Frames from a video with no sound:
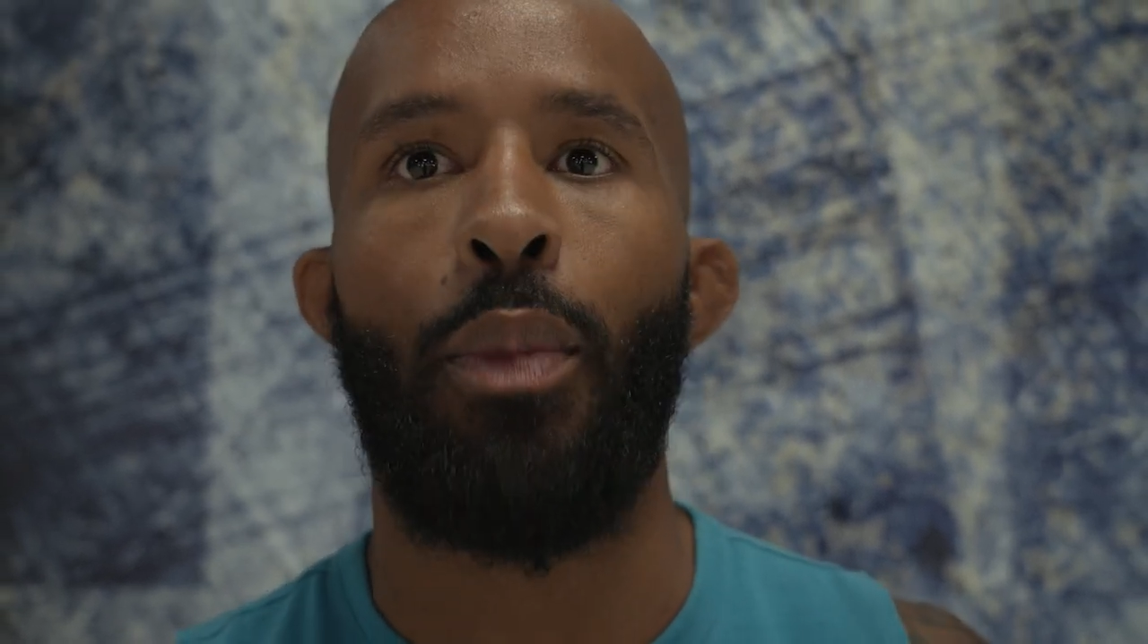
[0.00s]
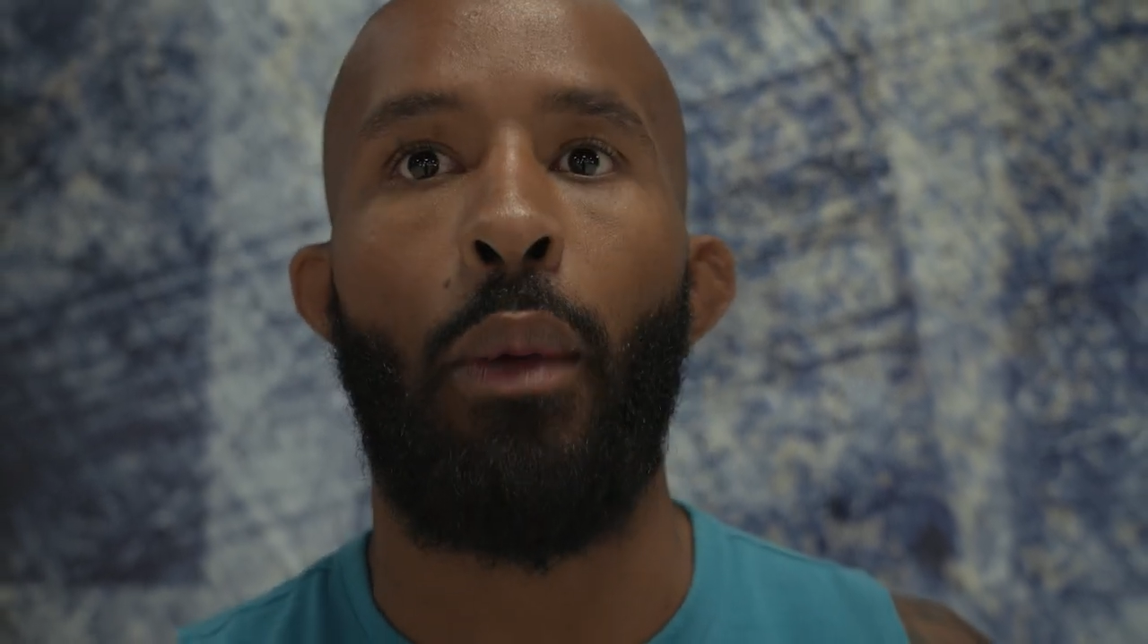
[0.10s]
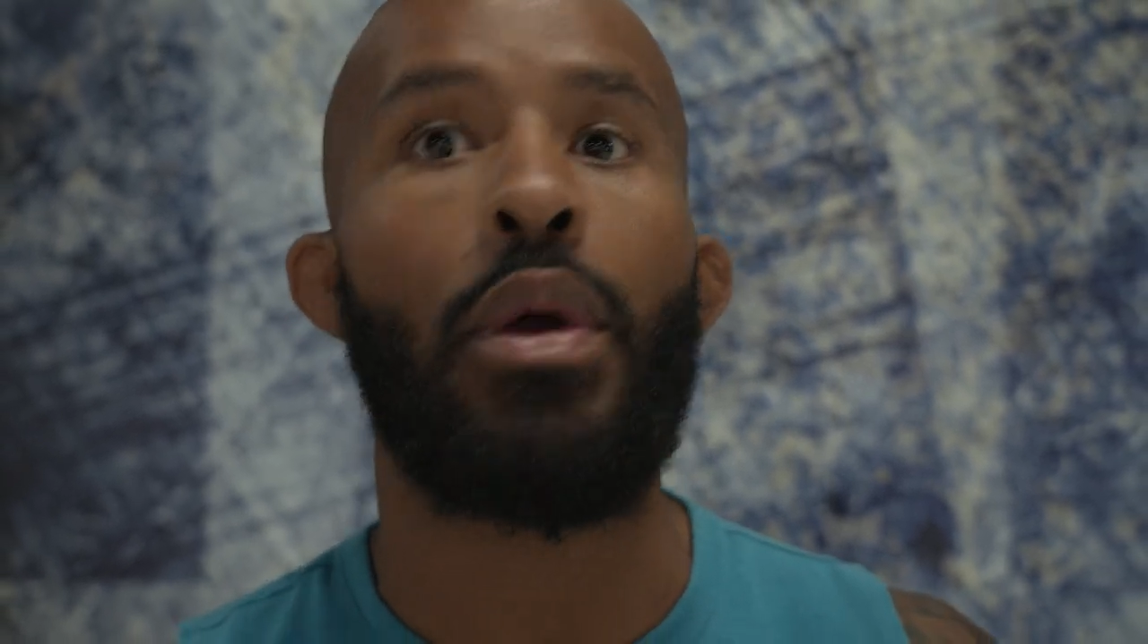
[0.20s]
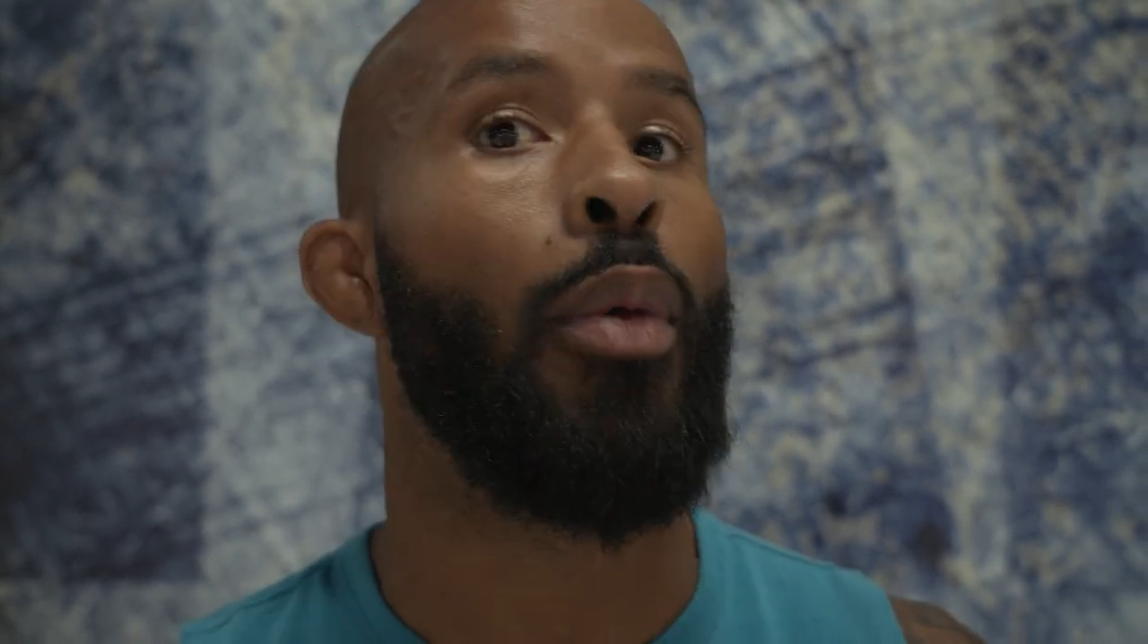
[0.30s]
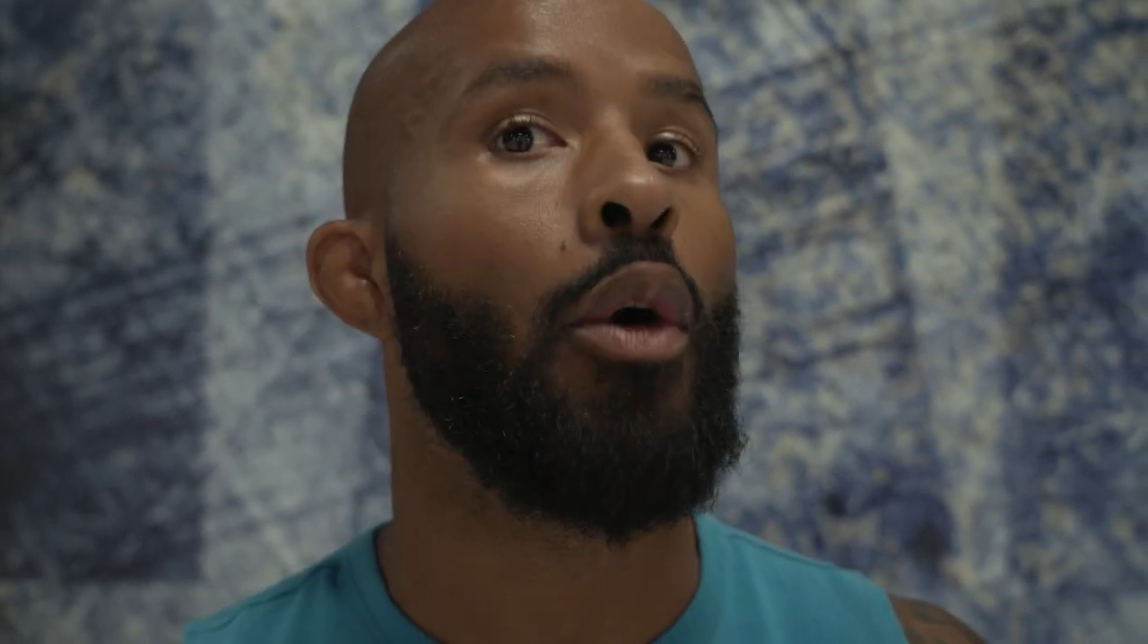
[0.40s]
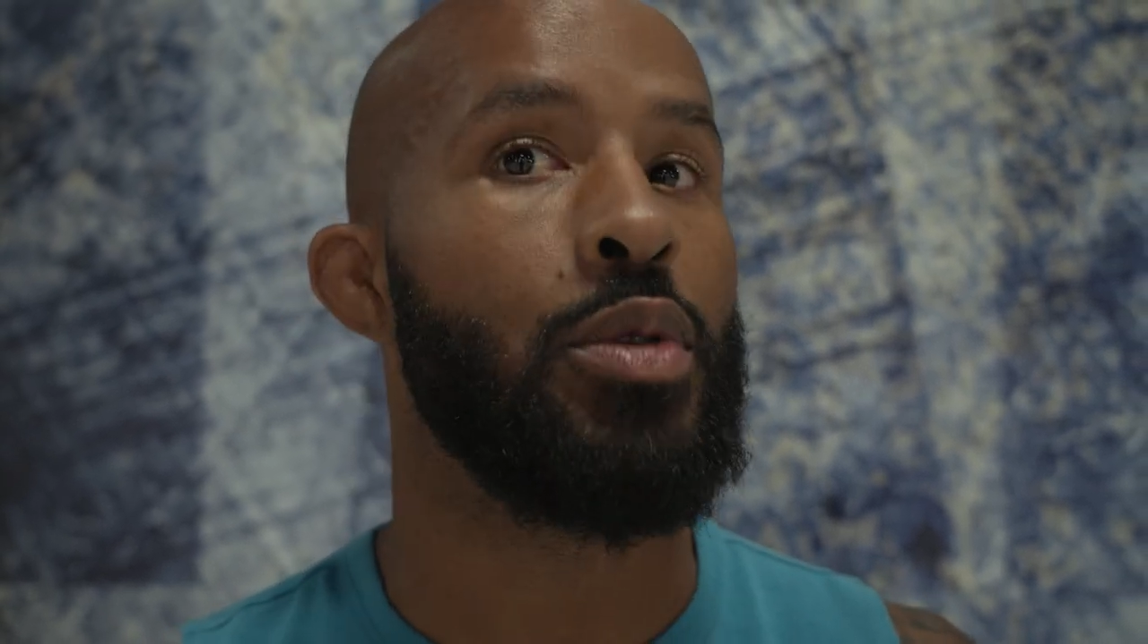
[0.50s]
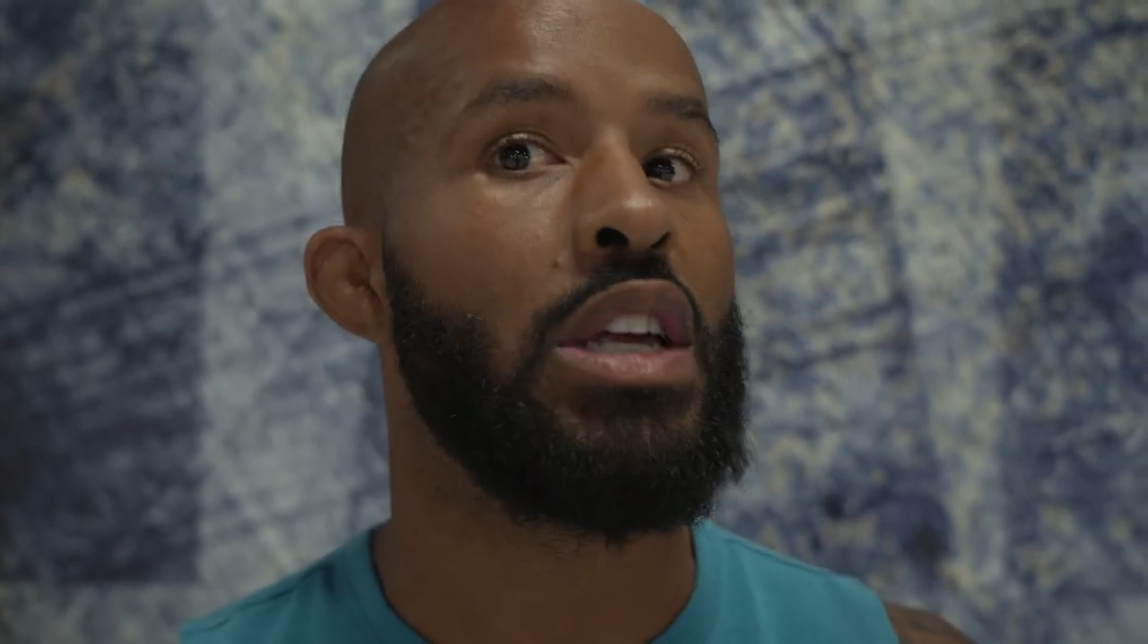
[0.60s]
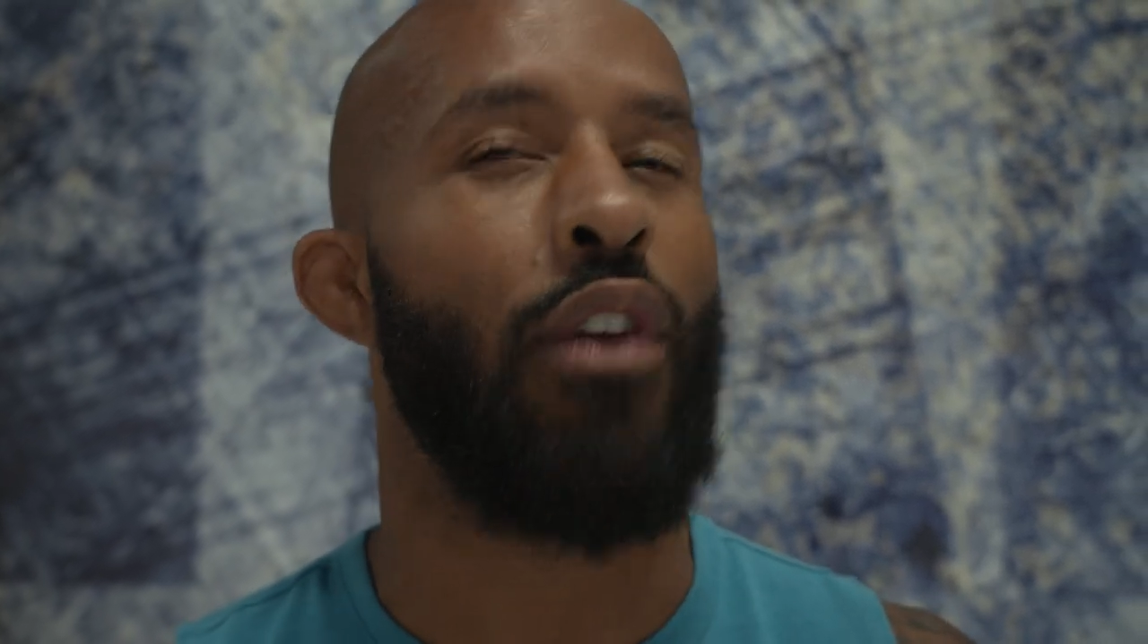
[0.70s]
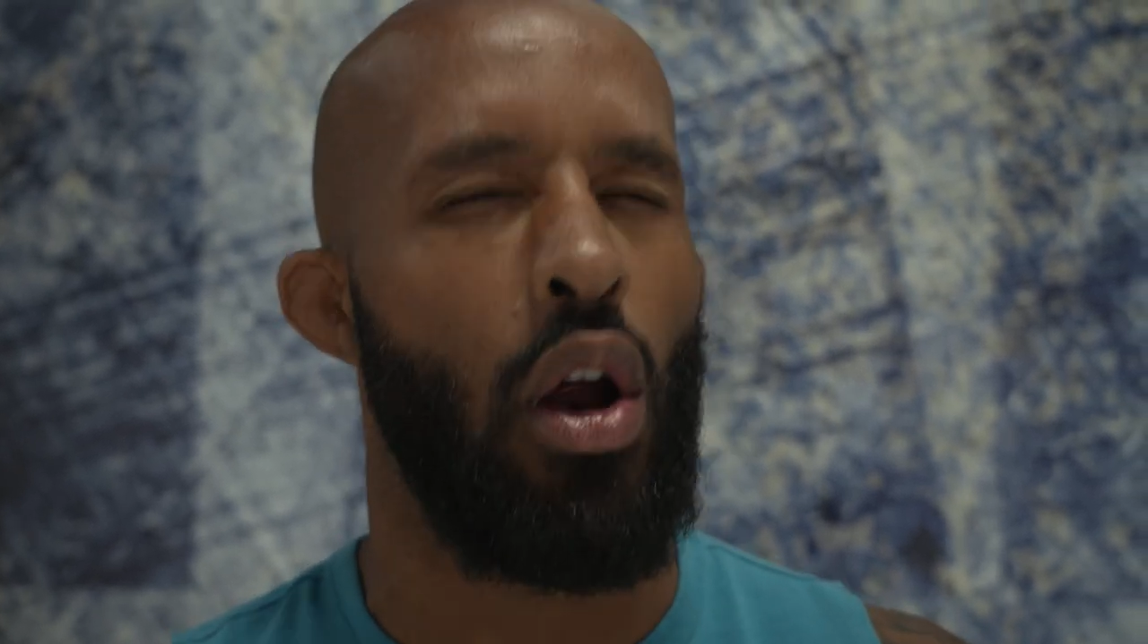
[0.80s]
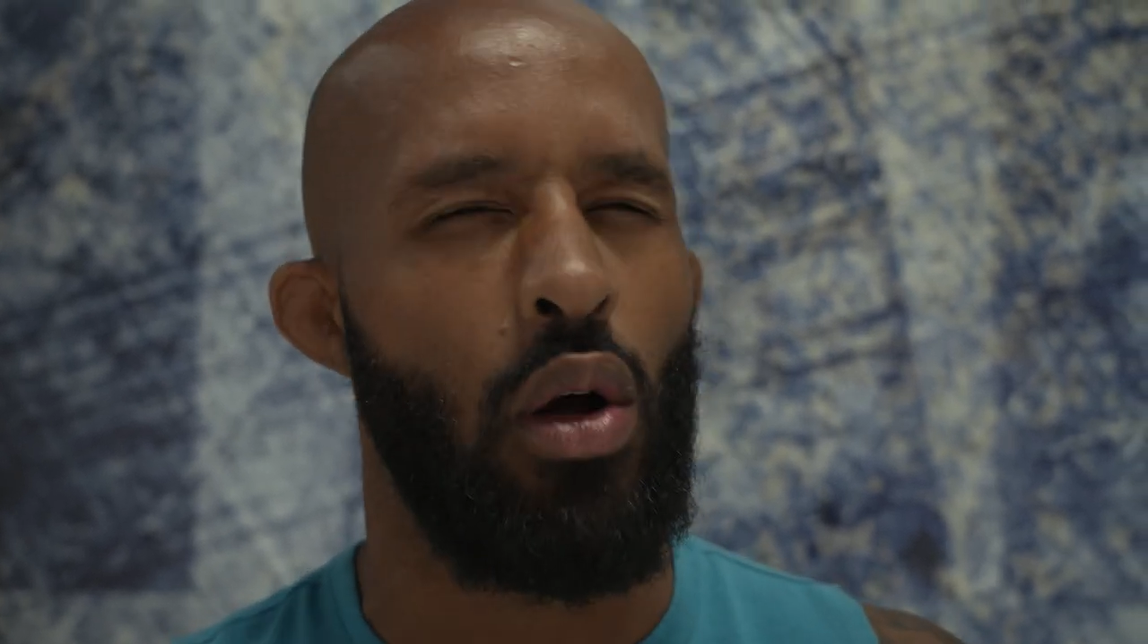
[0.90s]
but we both
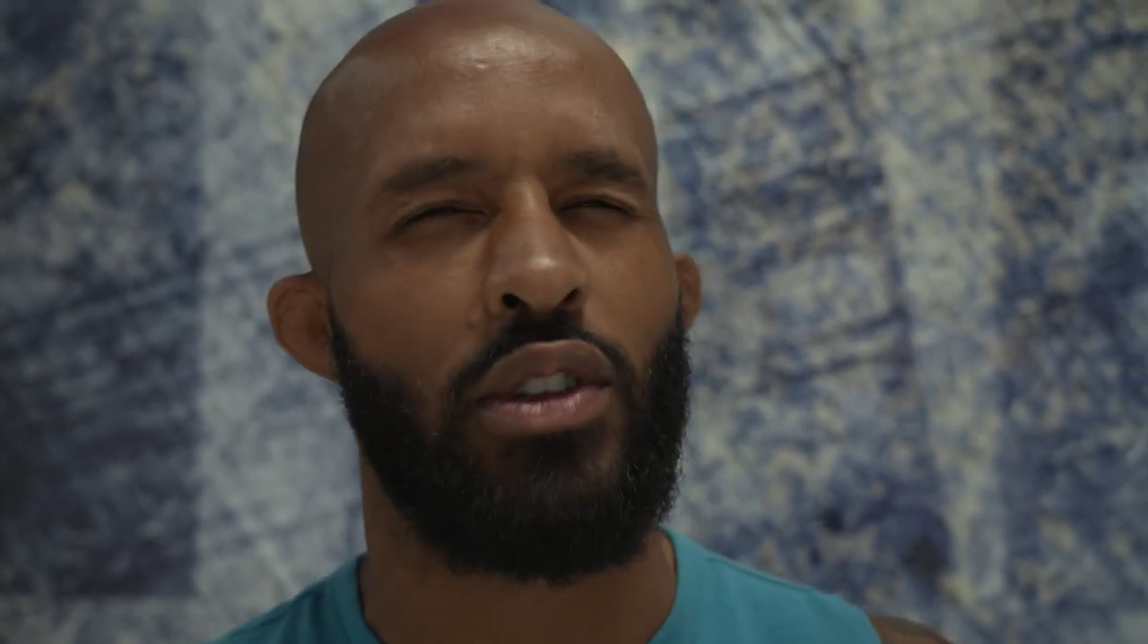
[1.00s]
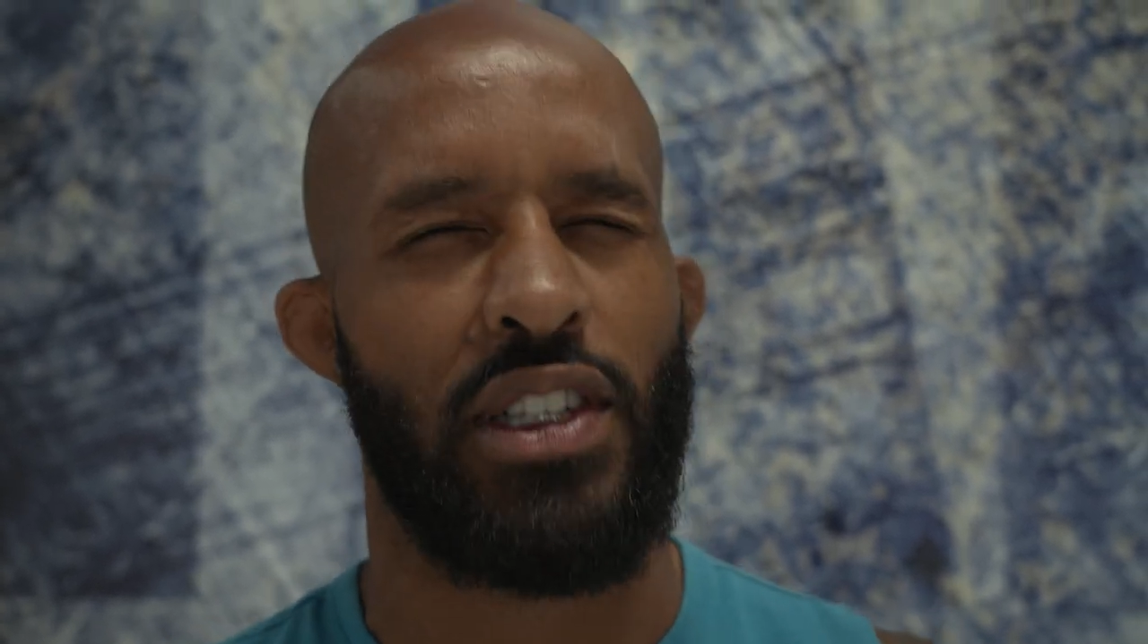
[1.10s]
believe our own